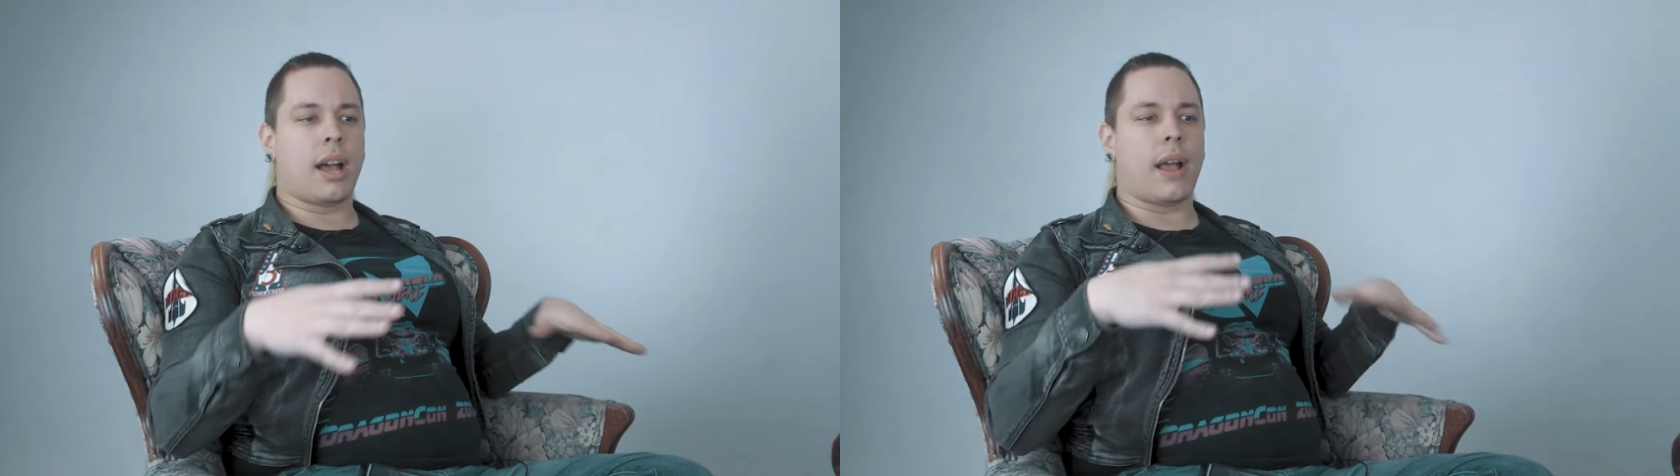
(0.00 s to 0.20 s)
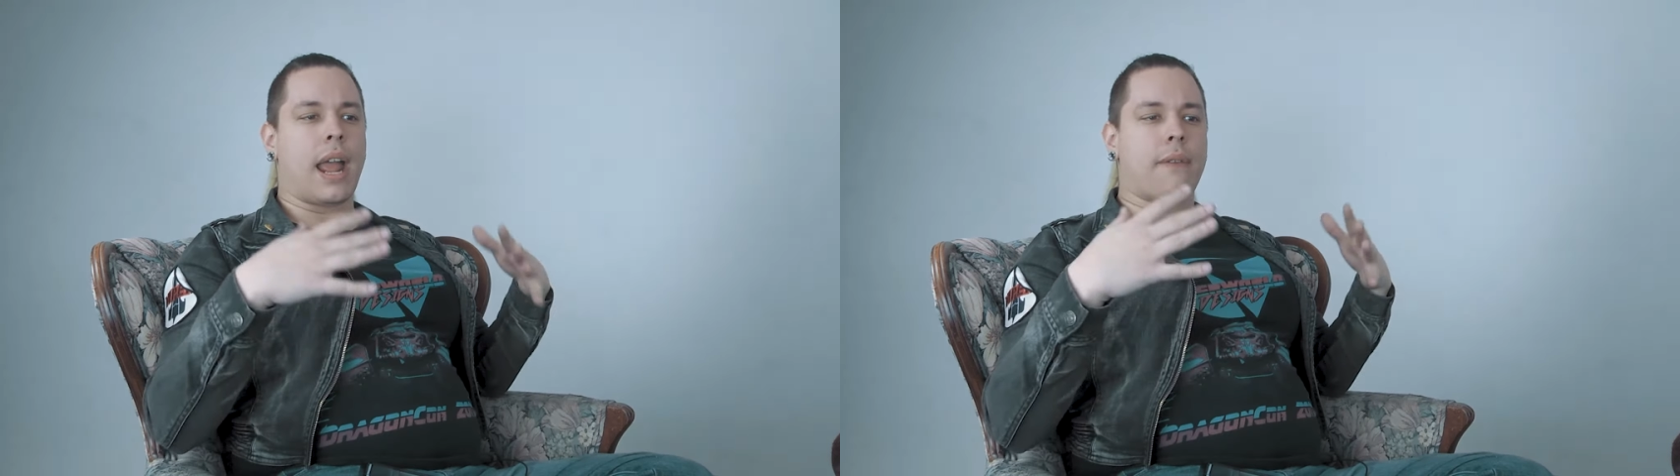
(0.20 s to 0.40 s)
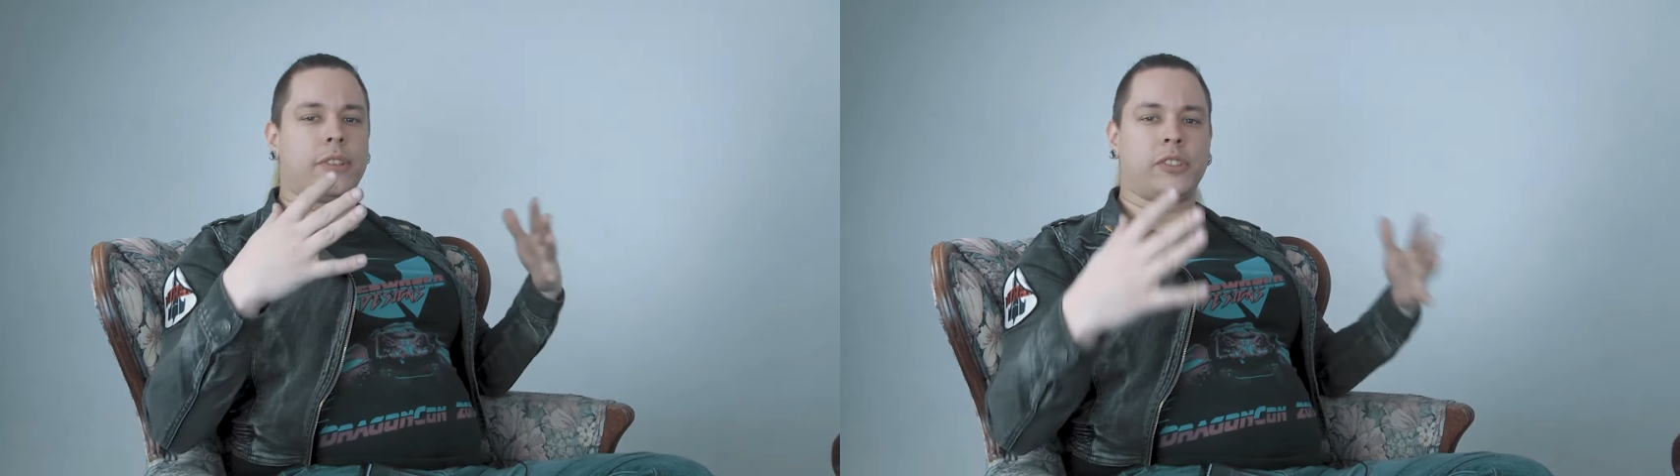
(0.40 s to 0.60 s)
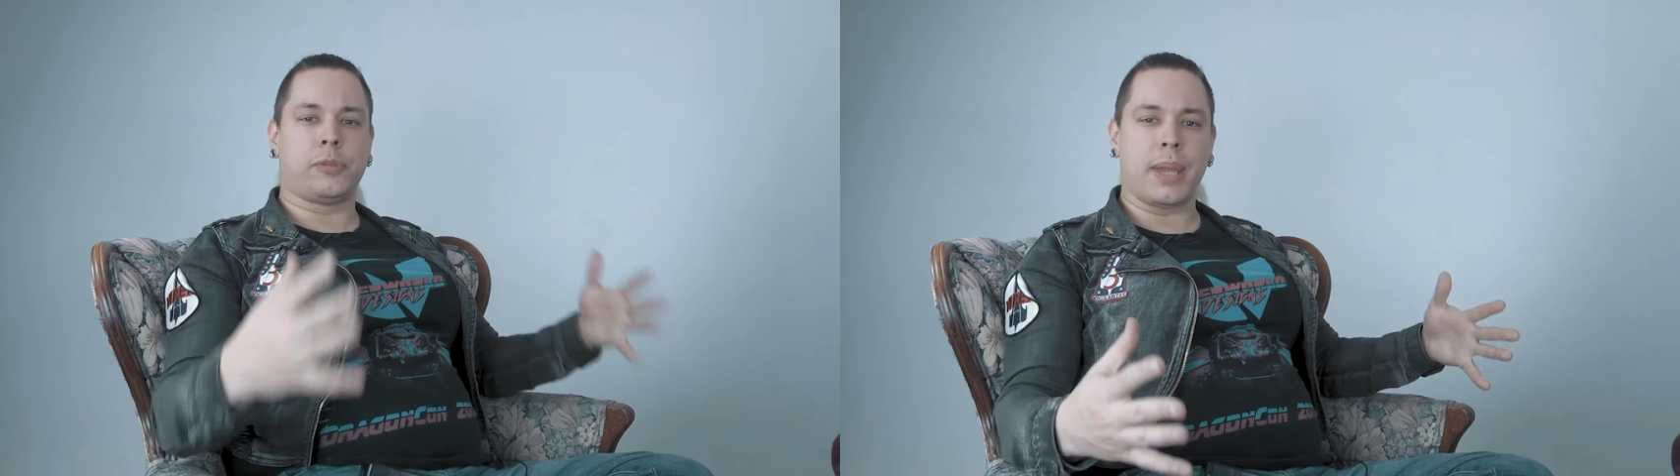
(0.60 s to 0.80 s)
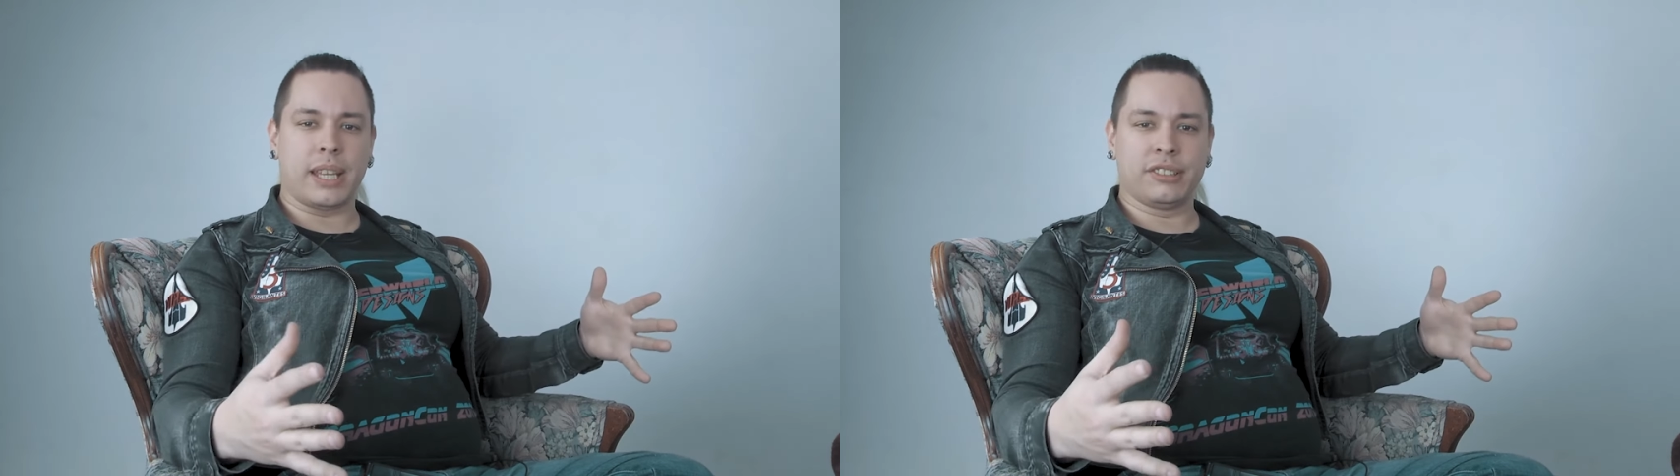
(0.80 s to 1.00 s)
I have the
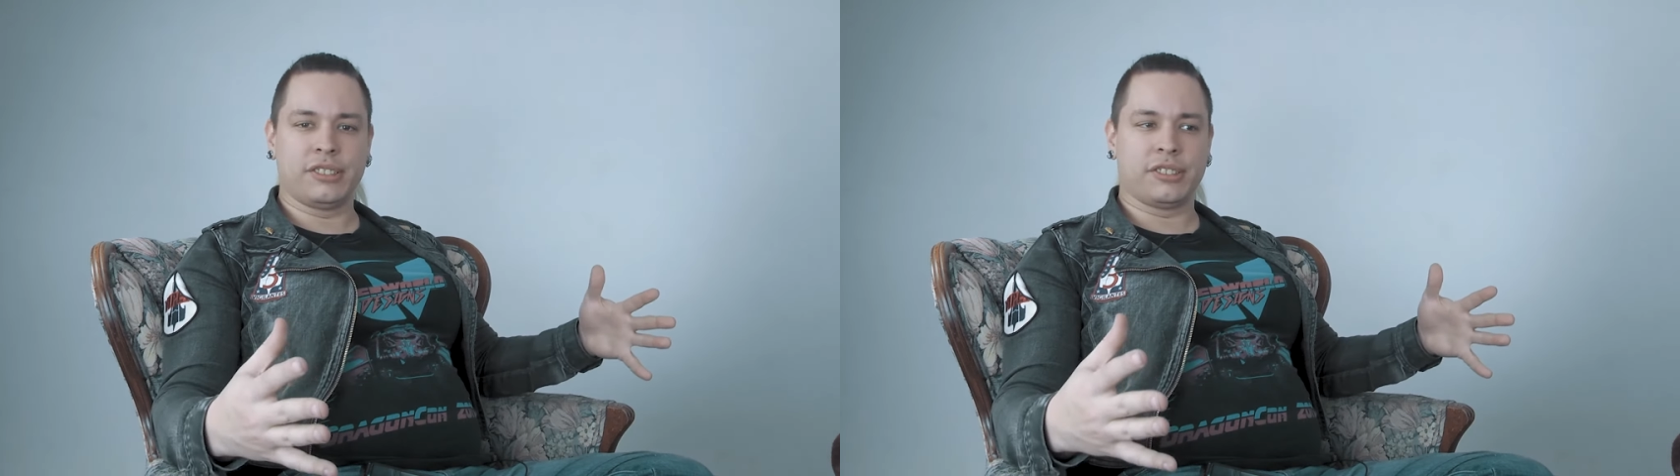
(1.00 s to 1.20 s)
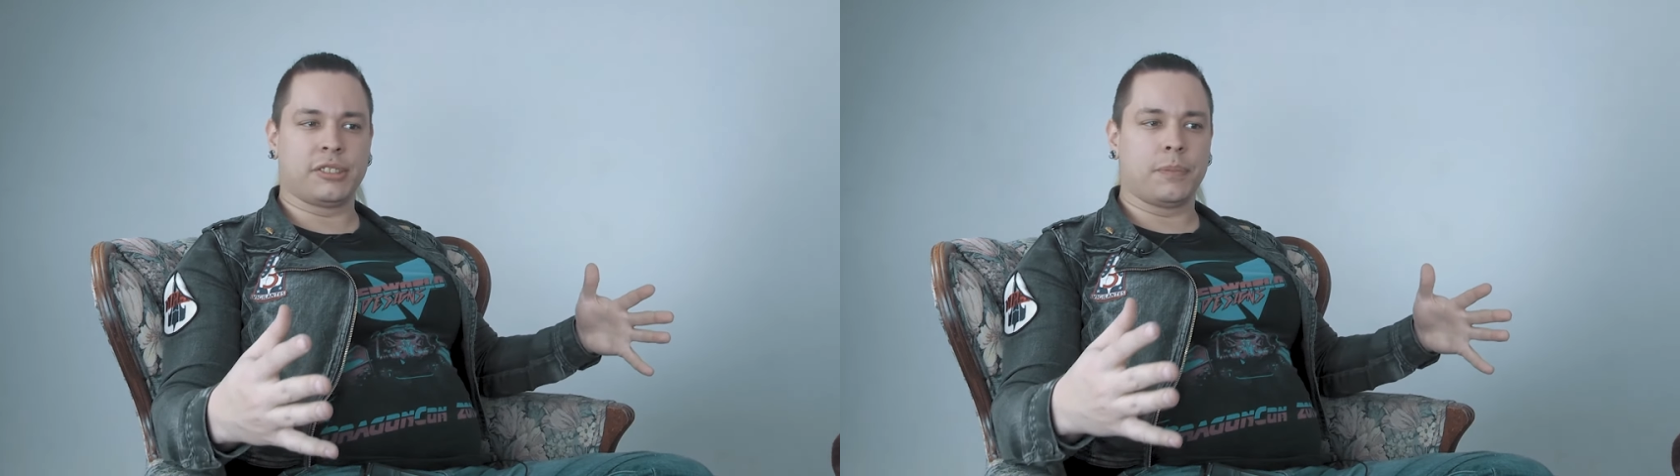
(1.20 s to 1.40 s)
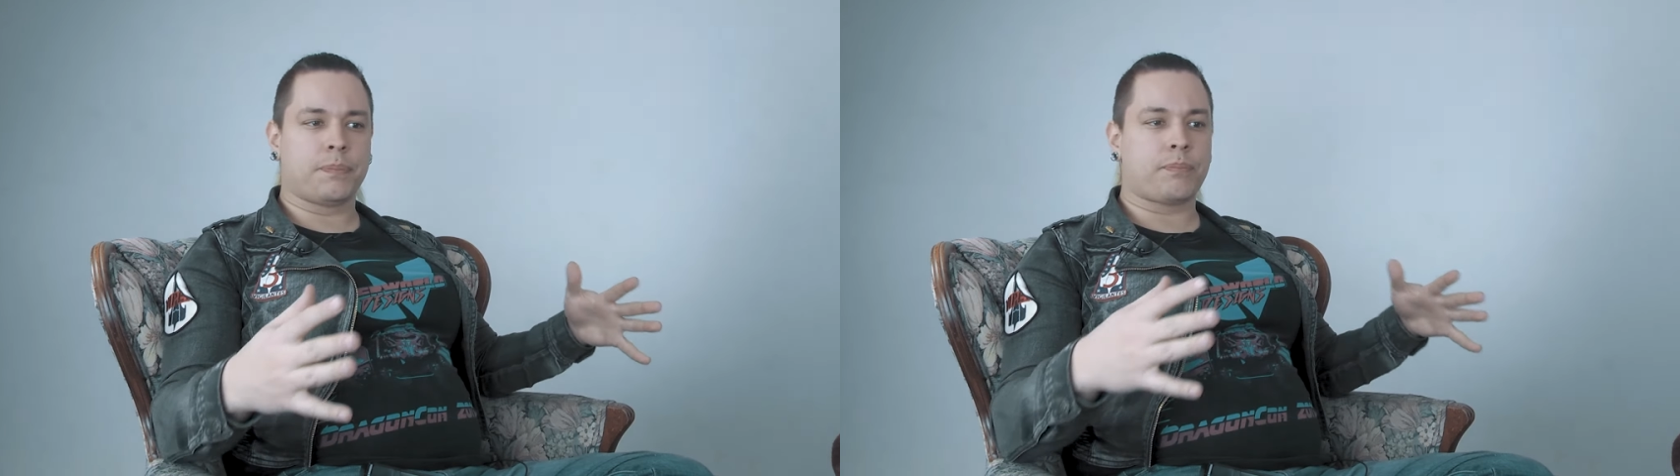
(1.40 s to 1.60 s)
space,